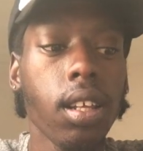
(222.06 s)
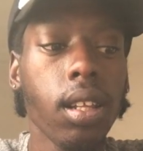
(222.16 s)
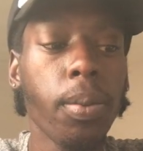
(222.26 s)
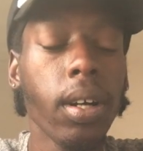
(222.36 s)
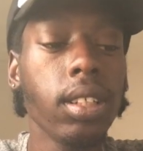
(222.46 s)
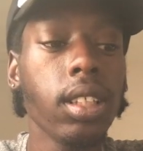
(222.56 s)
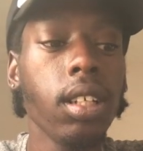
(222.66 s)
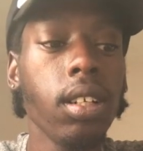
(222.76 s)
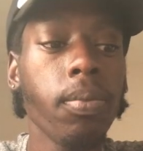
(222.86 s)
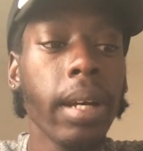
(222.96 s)
the
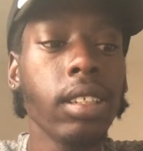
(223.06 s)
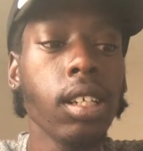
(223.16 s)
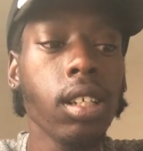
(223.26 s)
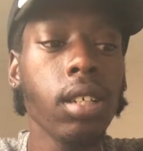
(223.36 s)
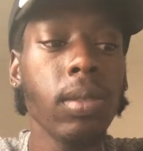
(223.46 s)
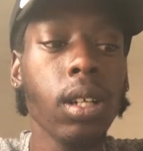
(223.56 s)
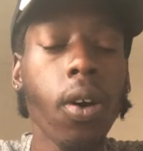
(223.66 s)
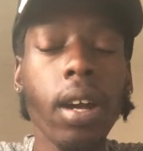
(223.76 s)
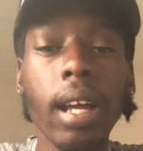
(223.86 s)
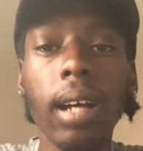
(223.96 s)
person basically was
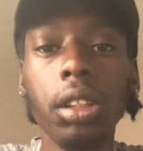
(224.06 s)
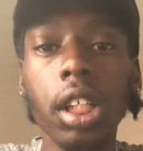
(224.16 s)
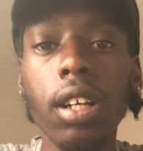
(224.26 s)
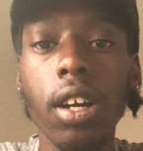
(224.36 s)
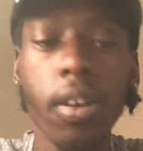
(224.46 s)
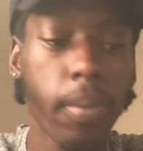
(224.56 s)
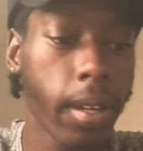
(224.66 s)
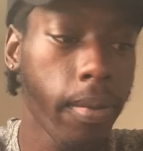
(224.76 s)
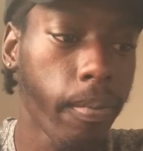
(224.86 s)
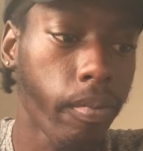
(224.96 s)
going out cheating on
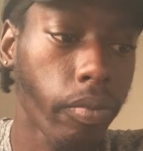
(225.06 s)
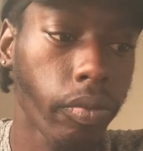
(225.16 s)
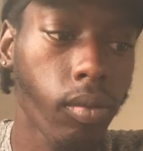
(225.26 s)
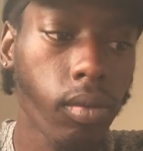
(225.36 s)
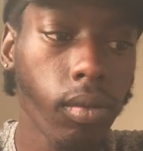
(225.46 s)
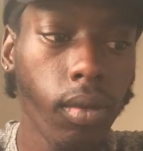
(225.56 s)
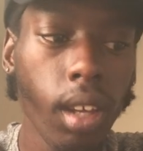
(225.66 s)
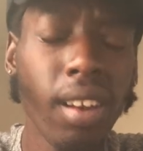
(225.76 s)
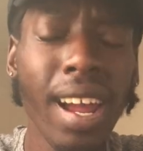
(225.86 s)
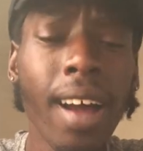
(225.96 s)
me.
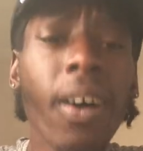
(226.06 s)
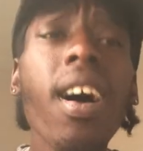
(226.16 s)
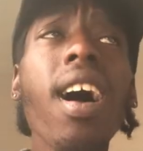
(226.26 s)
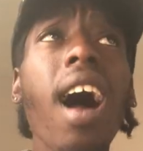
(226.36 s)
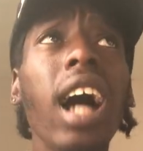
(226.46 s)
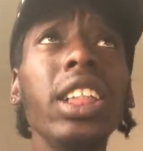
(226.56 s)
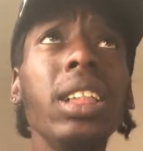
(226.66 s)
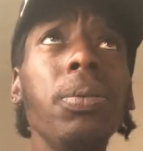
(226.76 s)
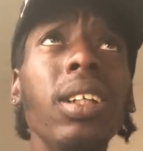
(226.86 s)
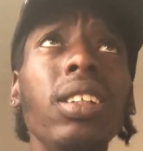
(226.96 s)
Now, I
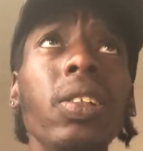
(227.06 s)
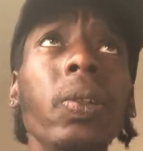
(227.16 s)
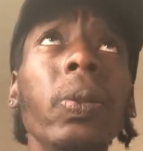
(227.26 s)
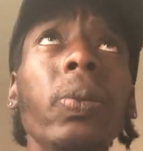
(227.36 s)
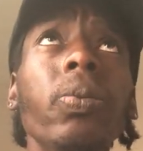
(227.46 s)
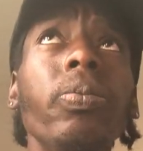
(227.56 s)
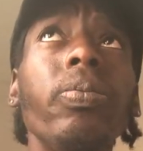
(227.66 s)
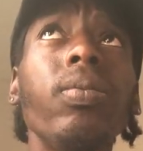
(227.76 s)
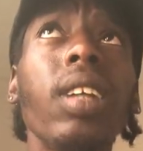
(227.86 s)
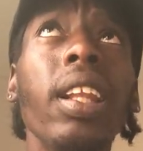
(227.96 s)
just want to
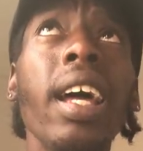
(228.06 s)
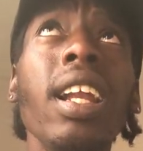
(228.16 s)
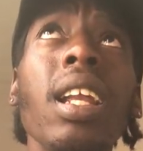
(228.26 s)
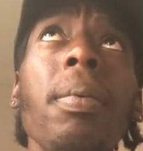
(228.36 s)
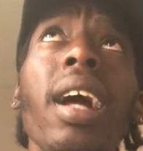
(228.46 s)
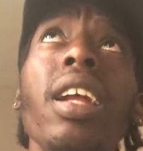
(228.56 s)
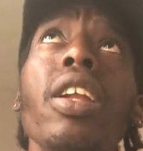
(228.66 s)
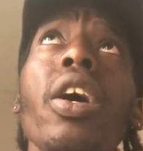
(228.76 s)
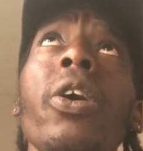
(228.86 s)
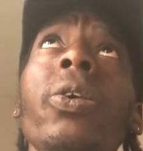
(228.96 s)
let anybody
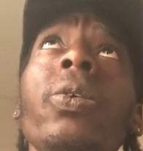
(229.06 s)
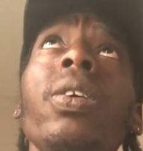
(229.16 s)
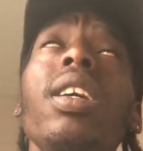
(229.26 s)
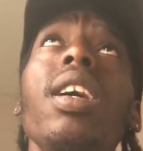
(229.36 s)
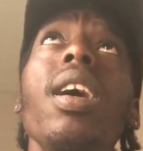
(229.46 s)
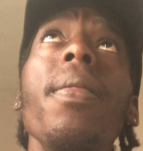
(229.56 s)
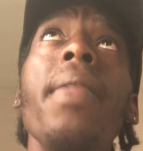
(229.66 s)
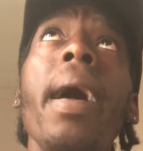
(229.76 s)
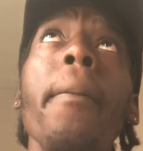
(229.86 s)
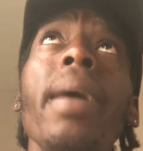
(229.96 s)
know
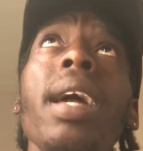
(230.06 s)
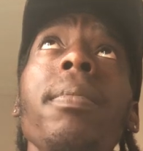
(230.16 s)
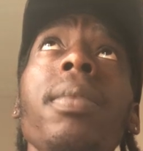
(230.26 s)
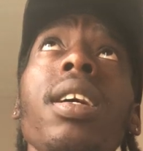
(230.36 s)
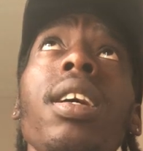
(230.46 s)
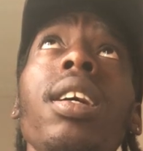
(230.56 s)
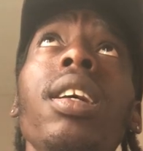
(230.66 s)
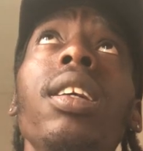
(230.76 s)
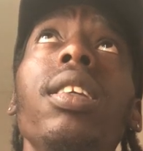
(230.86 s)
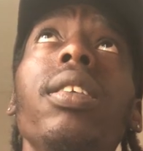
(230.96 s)
that
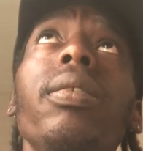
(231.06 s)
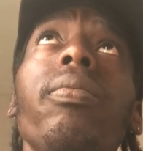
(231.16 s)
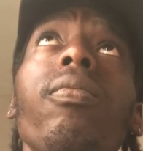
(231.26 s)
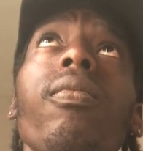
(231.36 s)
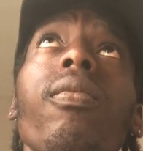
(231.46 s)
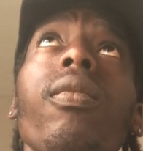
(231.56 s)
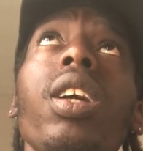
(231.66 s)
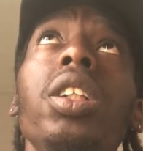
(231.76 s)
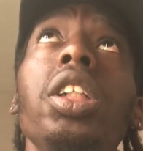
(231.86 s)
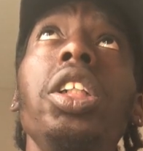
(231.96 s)
maybe
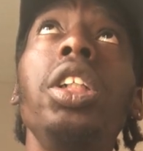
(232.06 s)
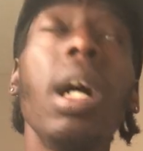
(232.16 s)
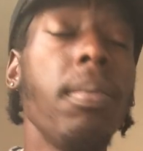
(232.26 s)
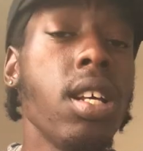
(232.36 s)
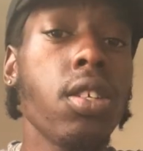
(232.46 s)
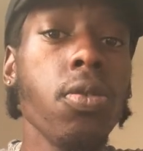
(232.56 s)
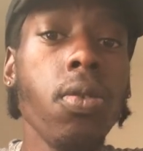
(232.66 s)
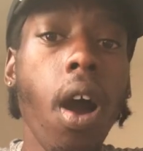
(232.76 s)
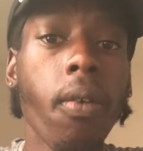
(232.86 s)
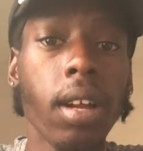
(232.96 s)
just jumped
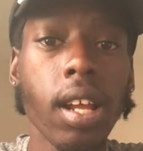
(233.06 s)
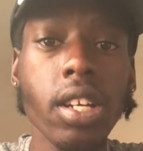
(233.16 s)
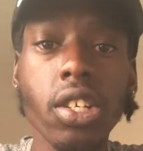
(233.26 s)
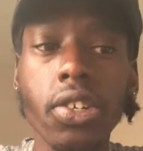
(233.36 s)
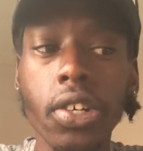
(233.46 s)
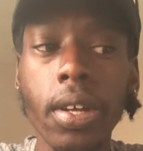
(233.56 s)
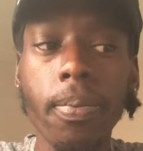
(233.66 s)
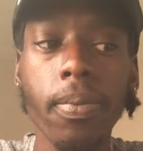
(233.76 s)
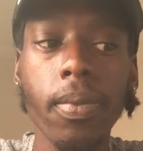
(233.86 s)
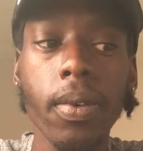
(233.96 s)
into a
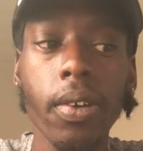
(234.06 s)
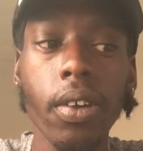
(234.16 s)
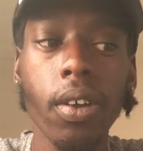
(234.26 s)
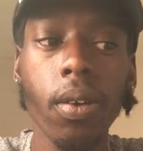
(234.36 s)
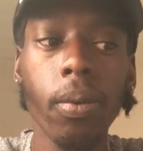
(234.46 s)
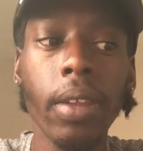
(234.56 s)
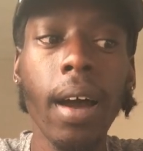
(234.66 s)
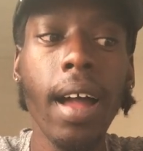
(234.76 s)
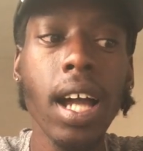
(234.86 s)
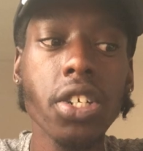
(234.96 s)
relationship
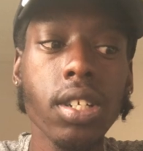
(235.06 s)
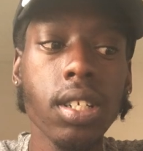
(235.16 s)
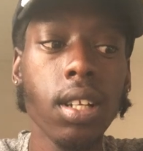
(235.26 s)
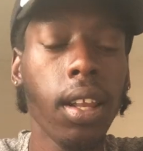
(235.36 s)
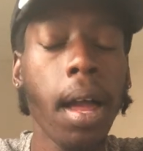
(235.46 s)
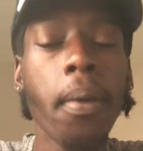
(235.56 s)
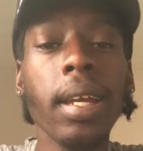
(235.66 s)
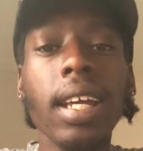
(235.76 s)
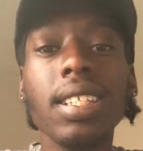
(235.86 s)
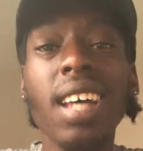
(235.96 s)
without actually
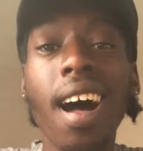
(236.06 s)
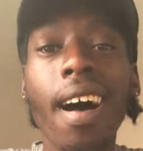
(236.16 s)
allowing it